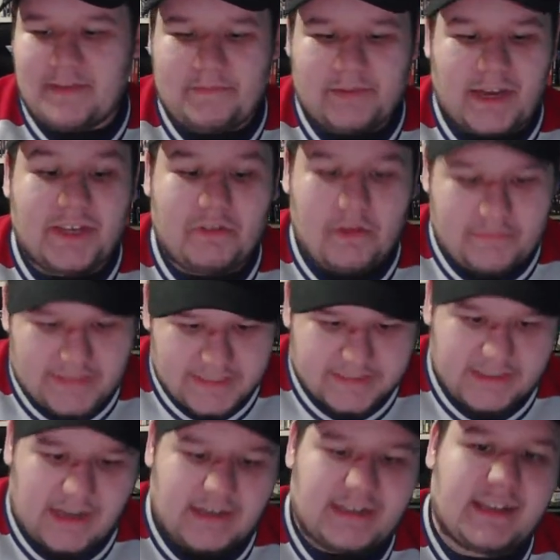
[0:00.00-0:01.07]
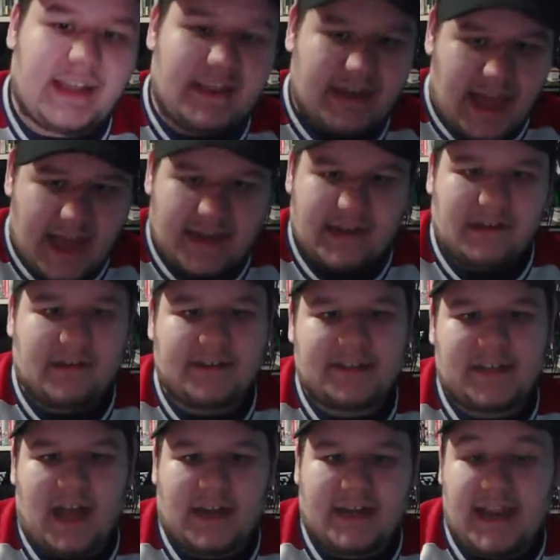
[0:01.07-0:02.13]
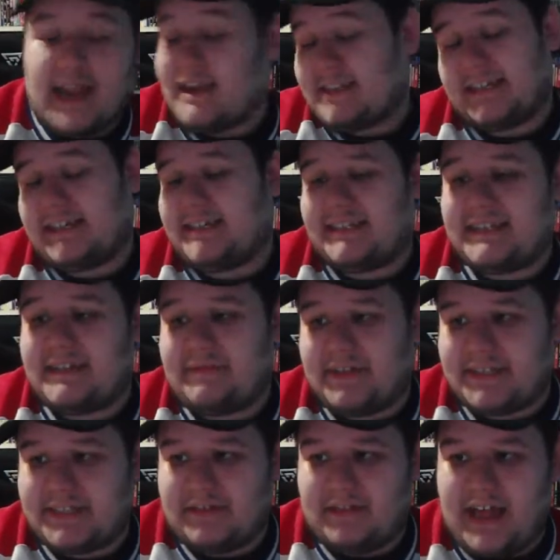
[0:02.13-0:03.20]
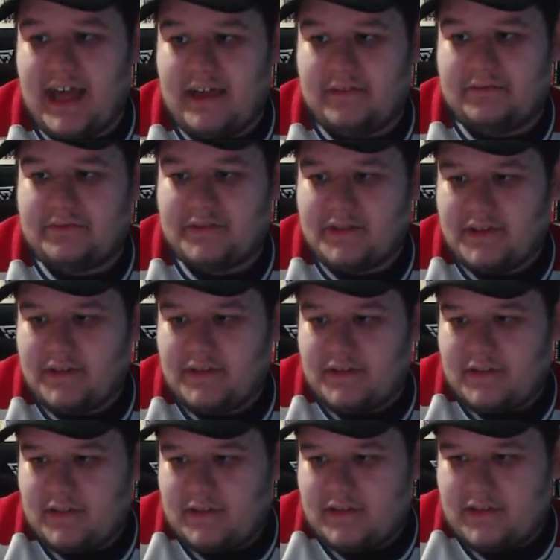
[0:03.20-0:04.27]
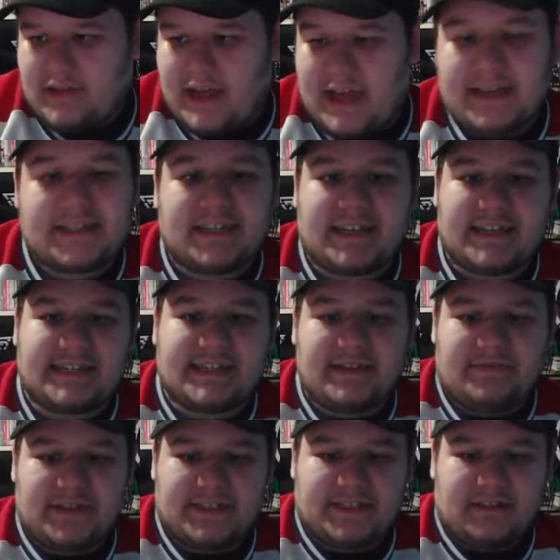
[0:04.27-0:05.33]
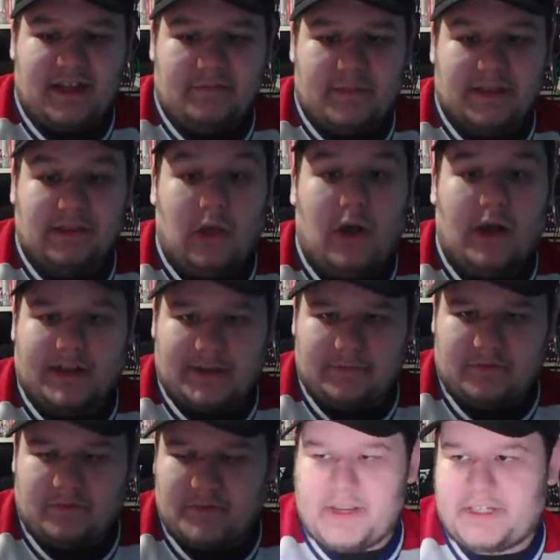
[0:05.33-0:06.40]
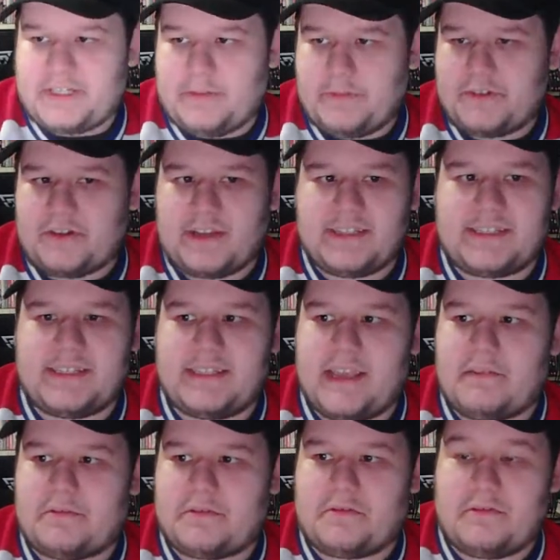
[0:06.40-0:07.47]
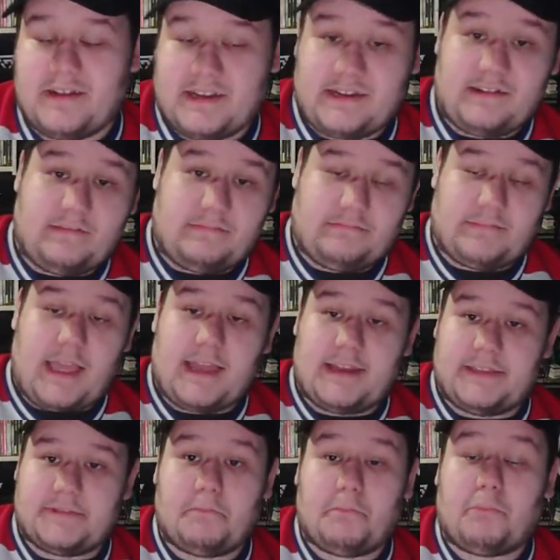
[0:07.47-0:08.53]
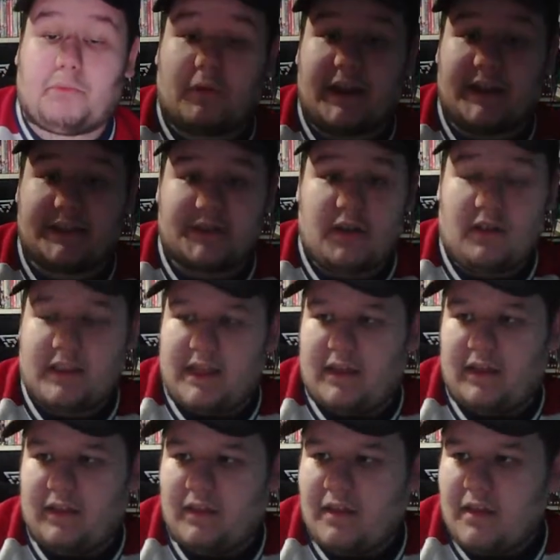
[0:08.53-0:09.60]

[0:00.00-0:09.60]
But I do have a TikTok, again, at Harry Rice Hockey. I actually got to see if I still have... my login information. Let me try and see that real quick. That is bright as all hell.